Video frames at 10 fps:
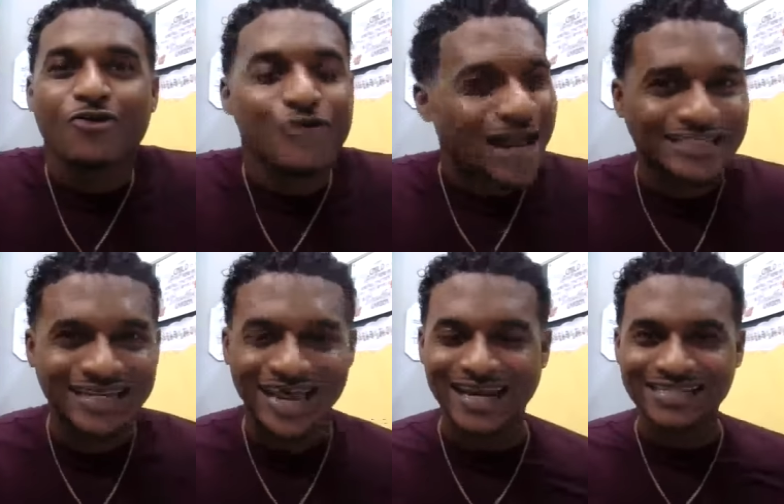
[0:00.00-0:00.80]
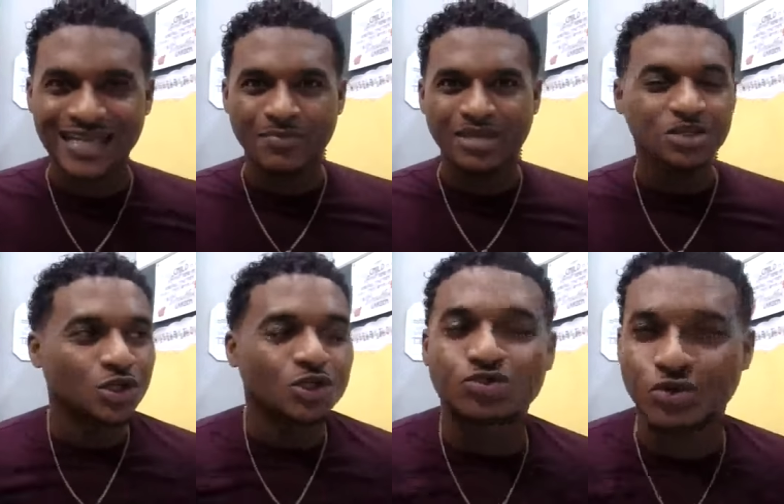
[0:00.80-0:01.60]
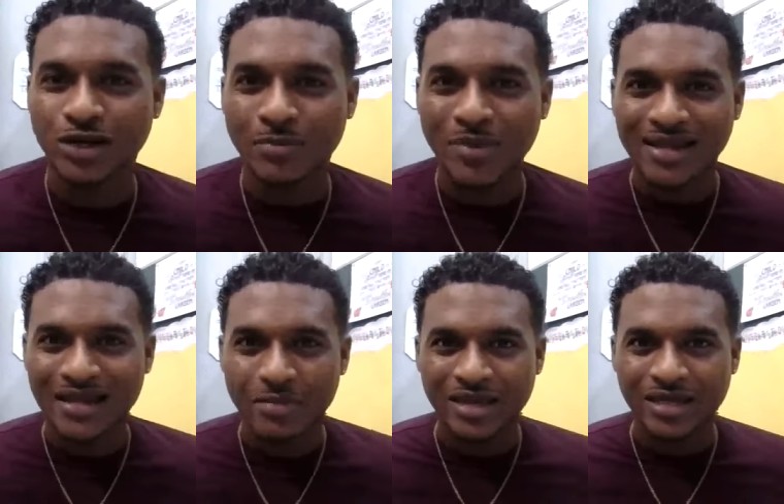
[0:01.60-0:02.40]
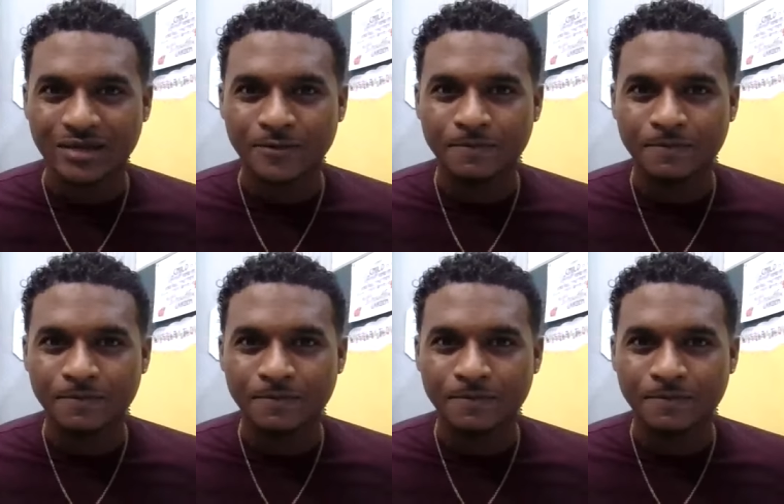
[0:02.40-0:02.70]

writing an examination during a pandemic.